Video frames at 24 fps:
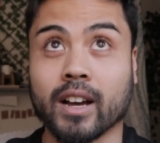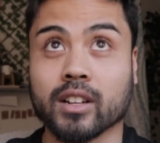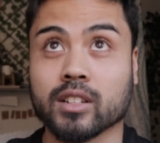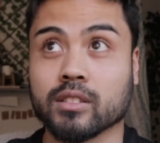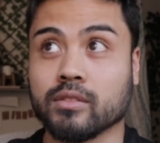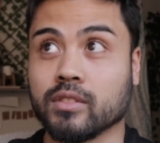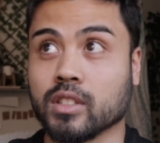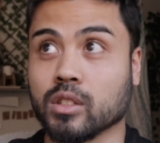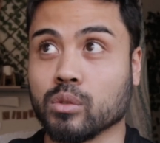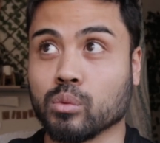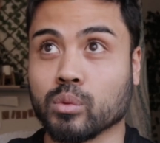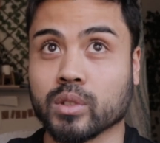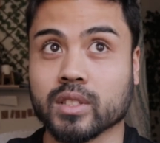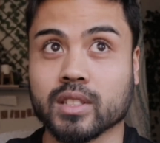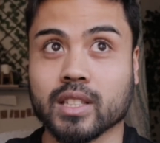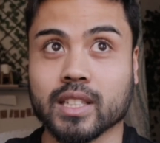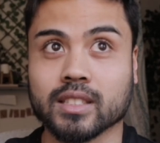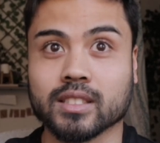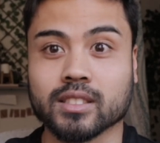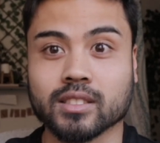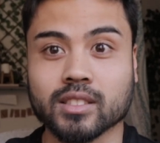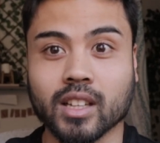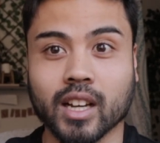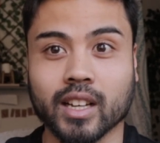of it with
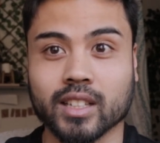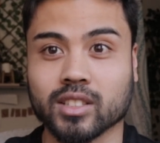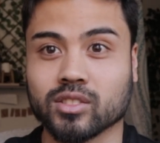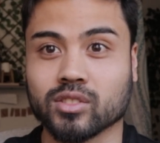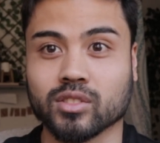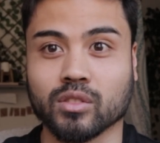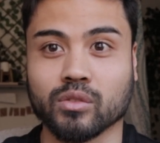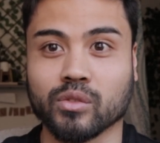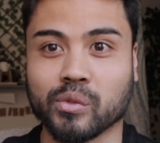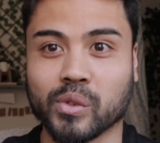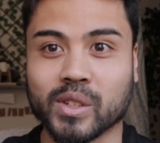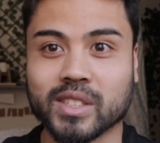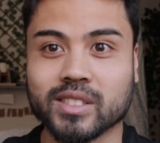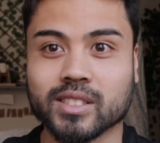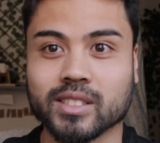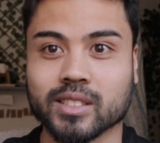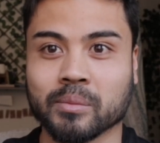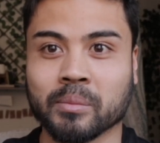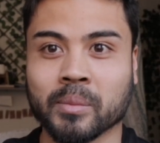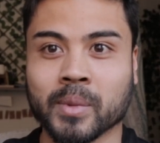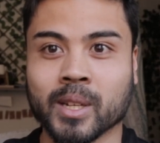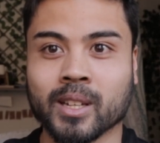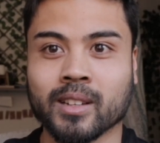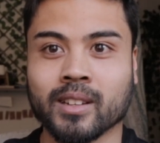these nuggets of
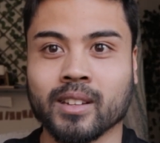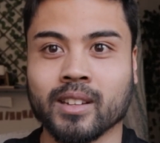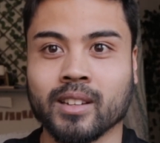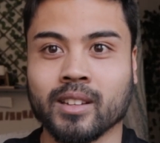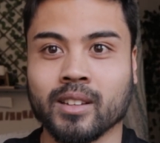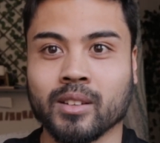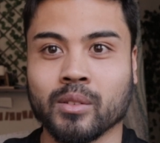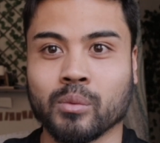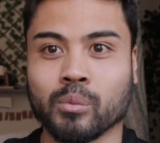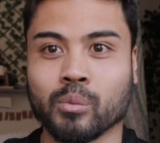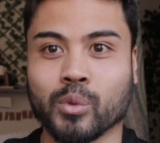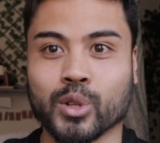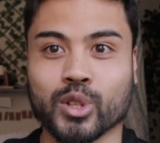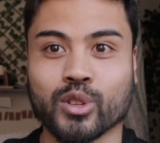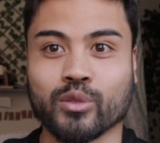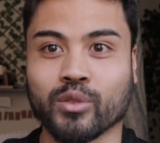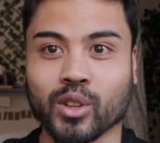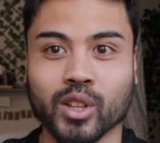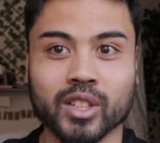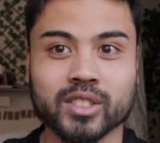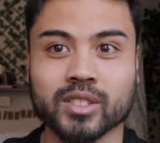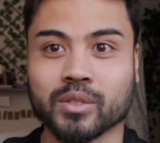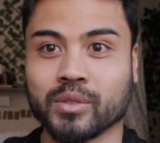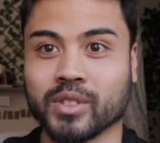wisdom, which
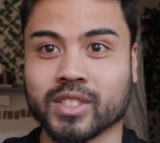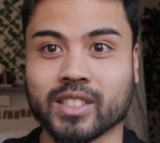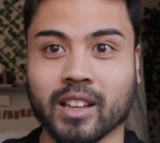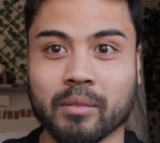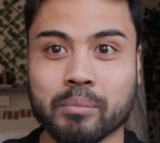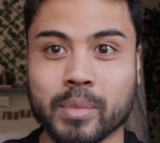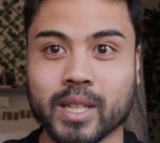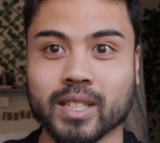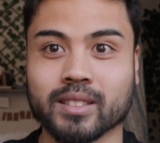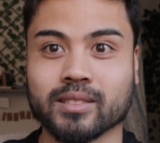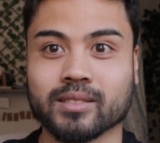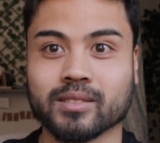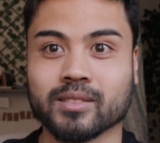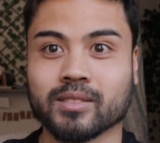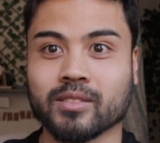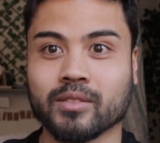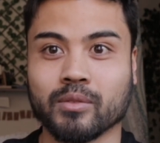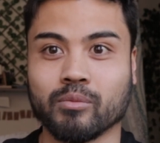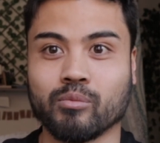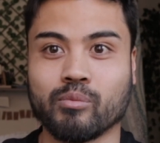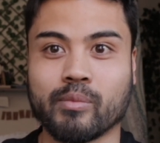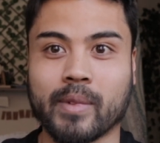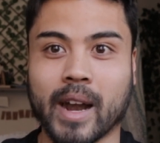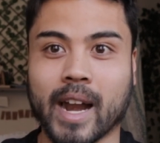philosophers have been
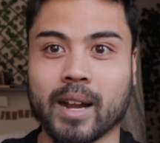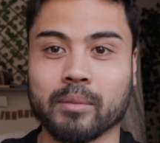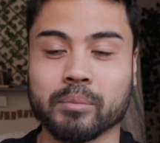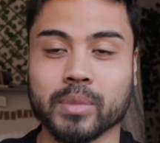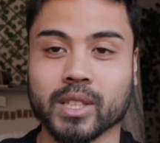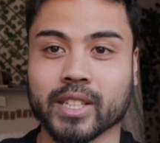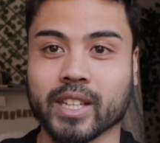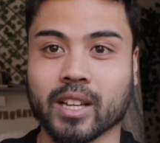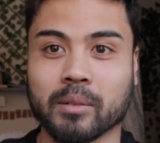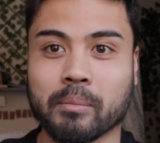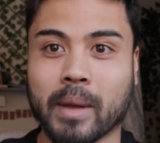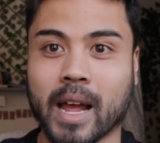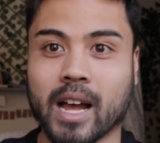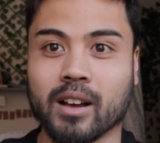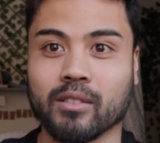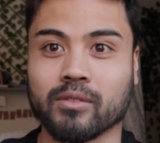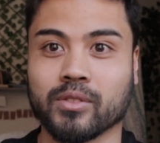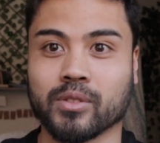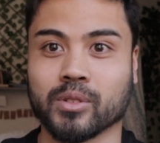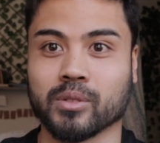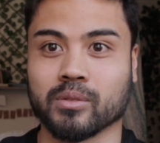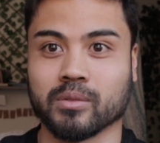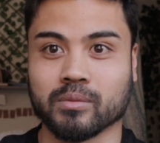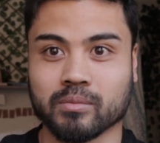rambling about
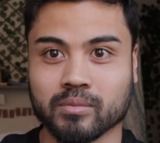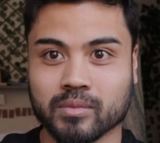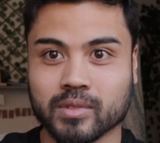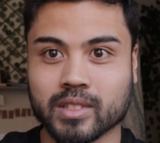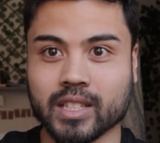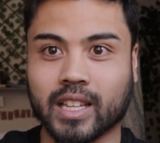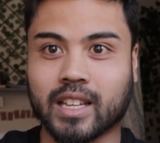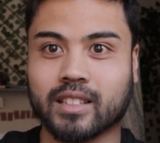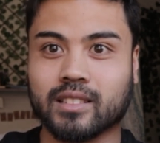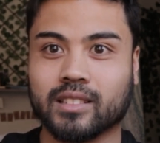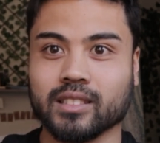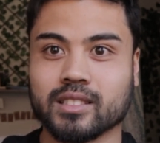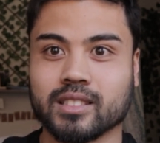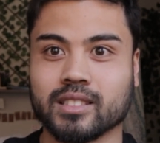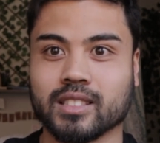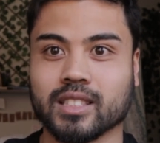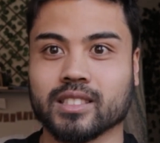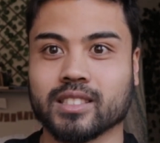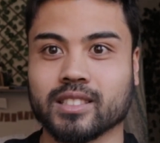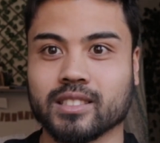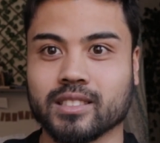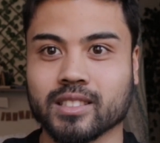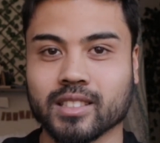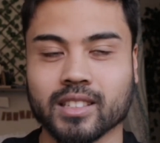
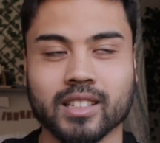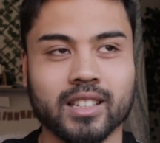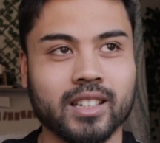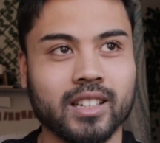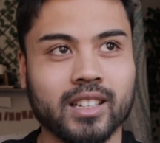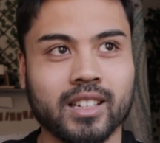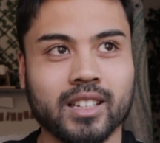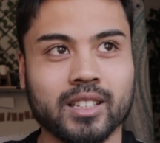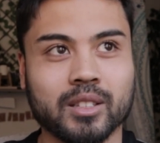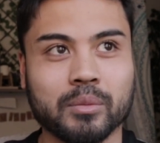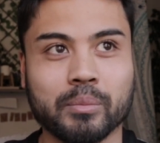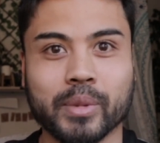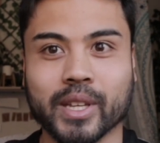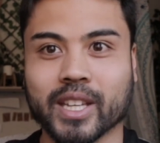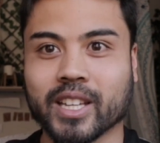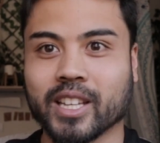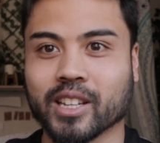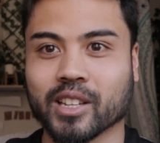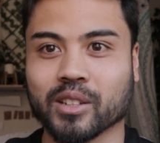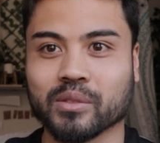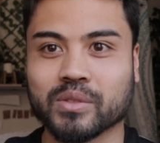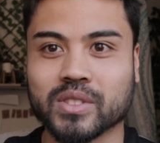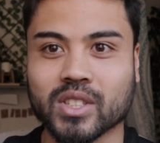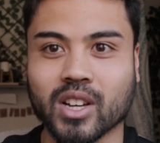since the
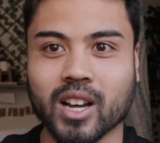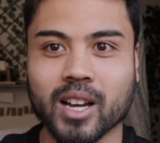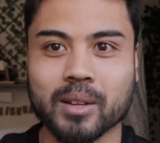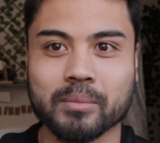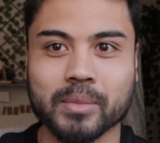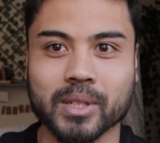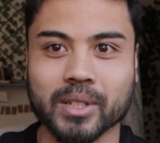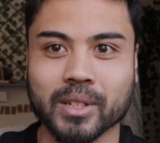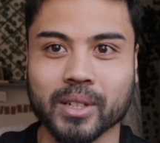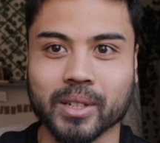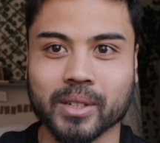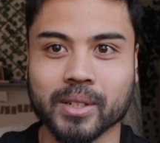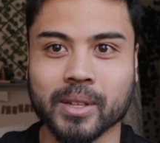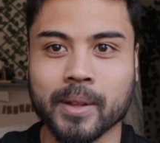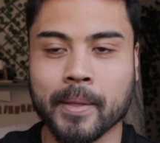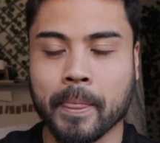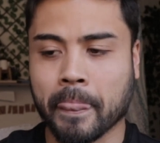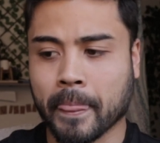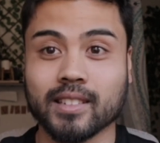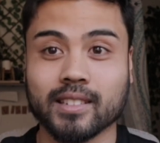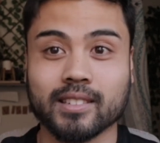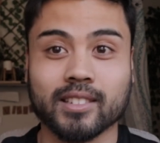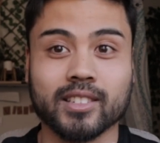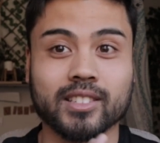beginning of time.
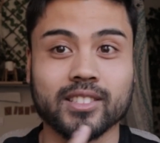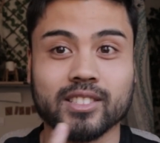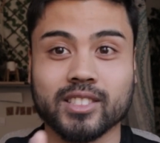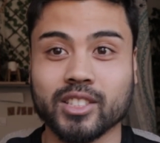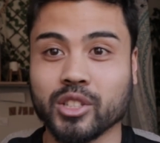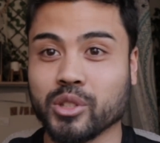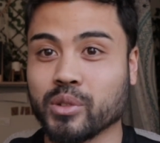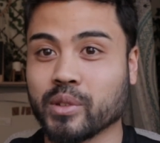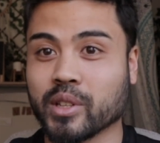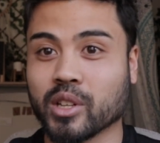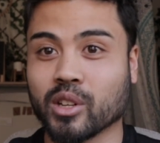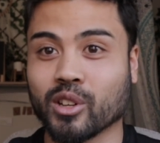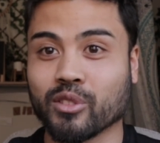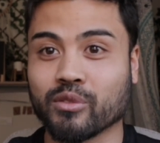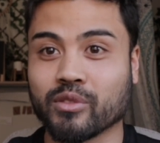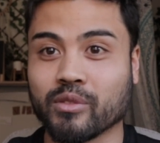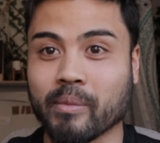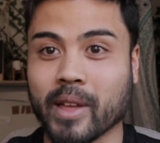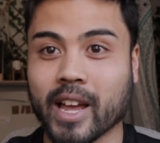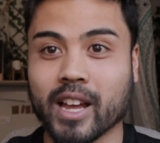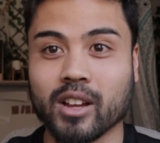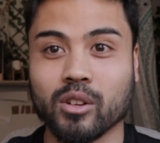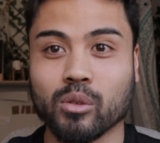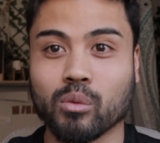Continuing on from
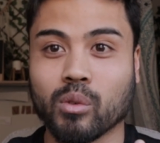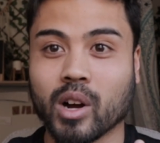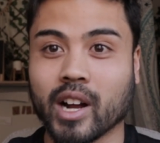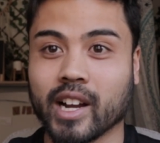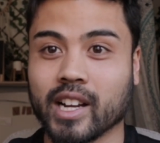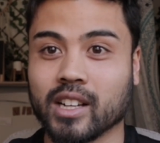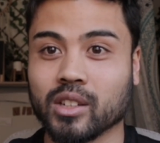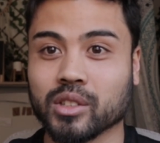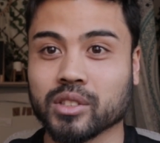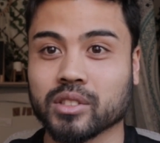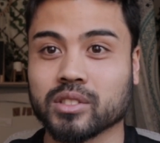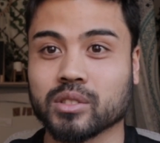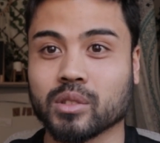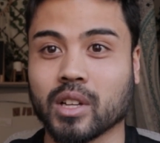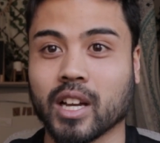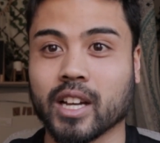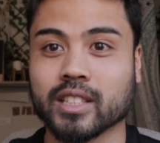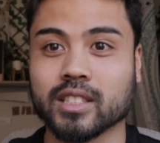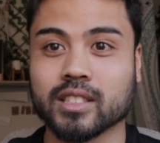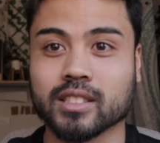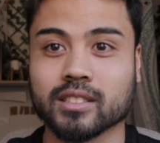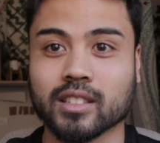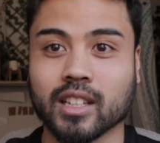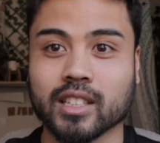that, why else I
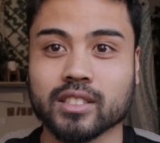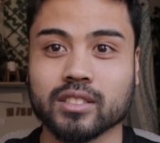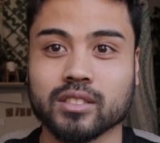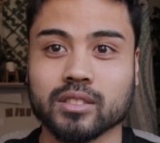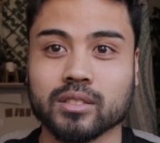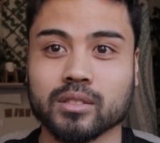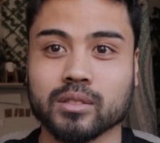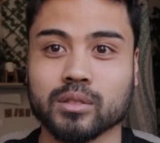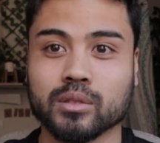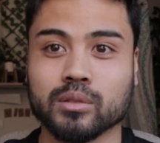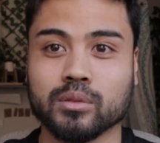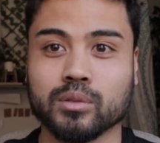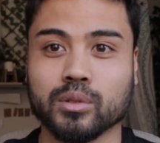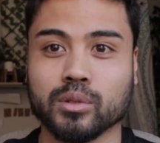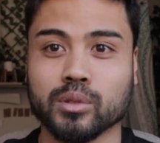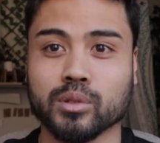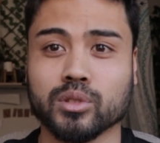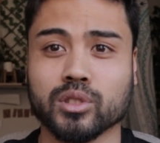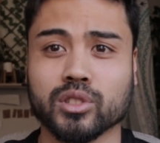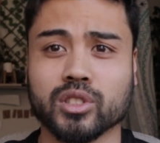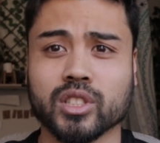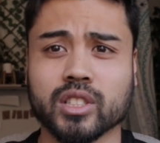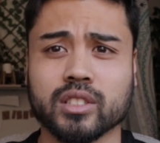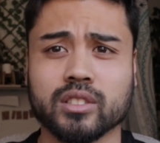decided to do
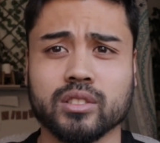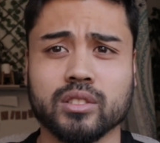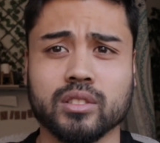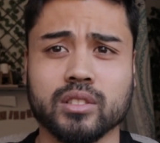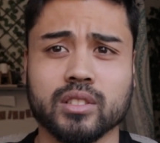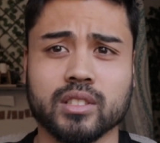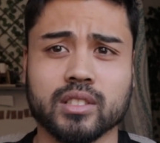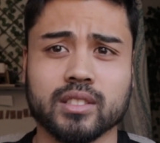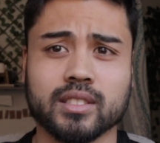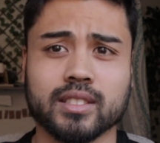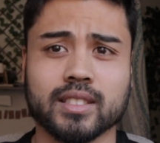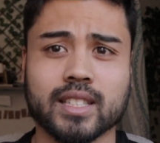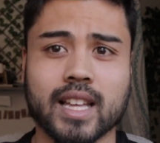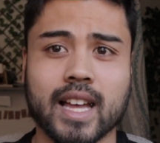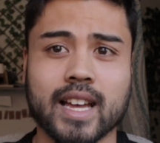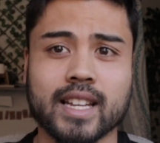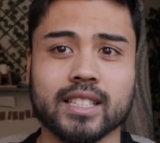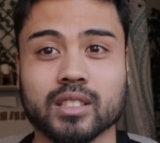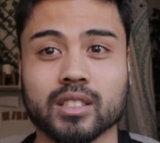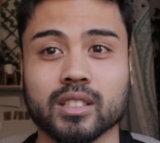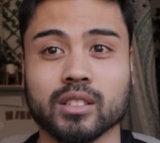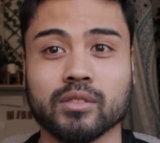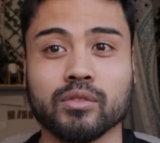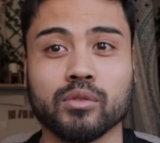Jiu-Jitsu is that
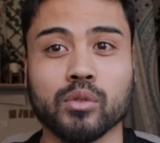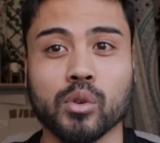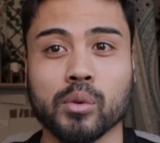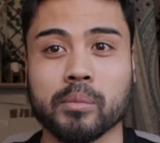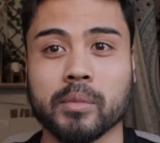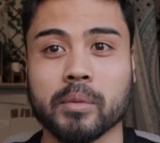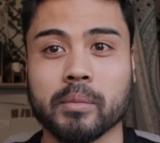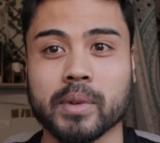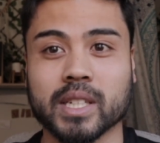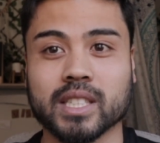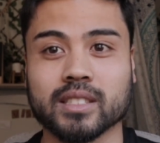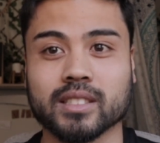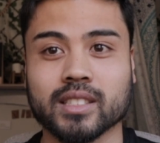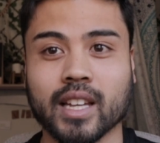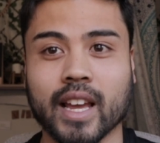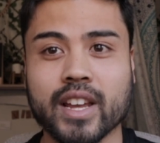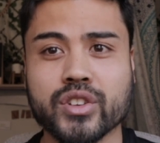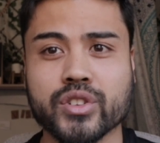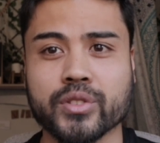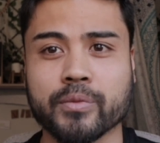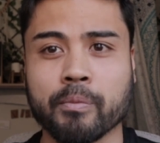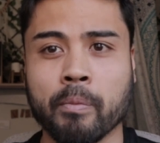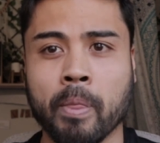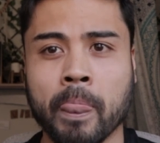it's a form of
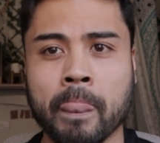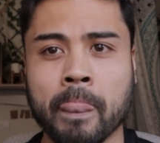meditation.